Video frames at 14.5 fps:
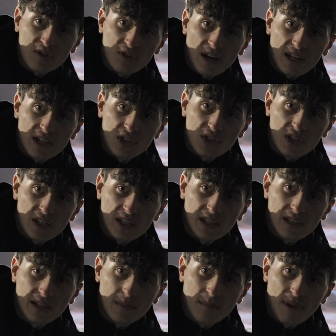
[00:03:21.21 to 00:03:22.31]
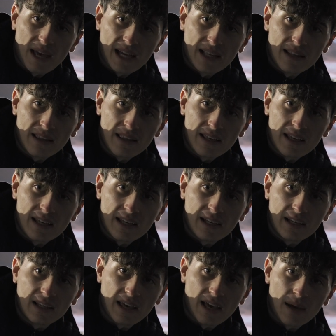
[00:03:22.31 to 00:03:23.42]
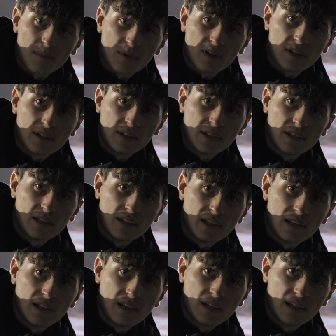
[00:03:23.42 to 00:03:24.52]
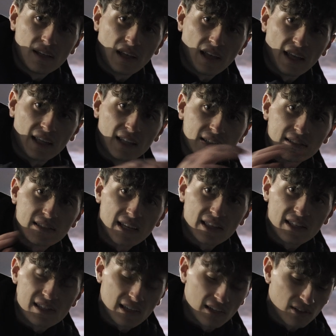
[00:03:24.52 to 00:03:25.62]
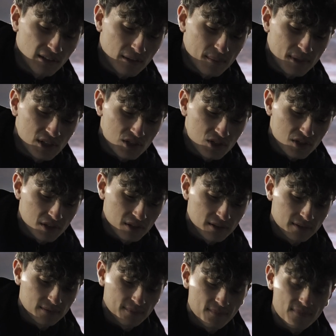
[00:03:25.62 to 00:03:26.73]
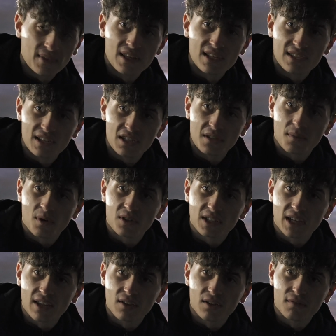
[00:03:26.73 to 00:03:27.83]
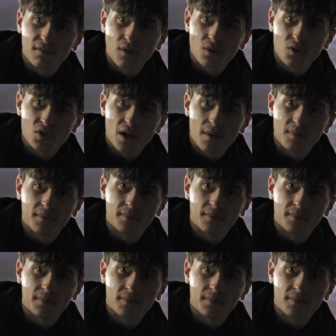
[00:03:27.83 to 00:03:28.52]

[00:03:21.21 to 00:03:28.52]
strategy, pan the camera and take the single image, stitch them all together in Photoshop.